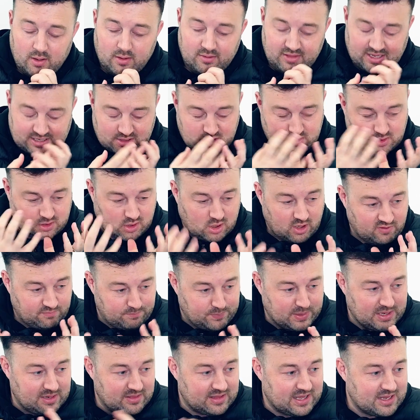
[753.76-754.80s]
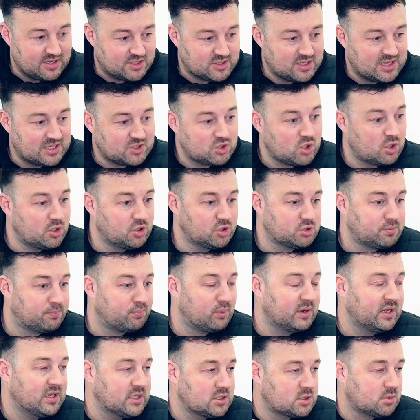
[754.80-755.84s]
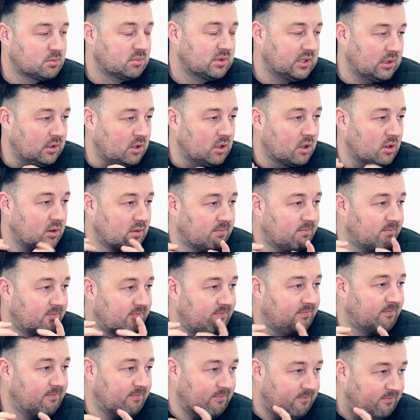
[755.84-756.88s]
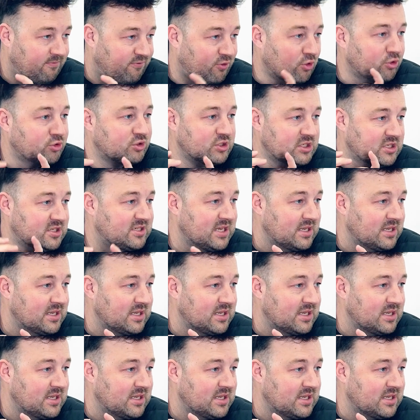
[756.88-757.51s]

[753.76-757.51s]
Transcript: And that's kind of been there. So that's kind of just bringing something kind of front and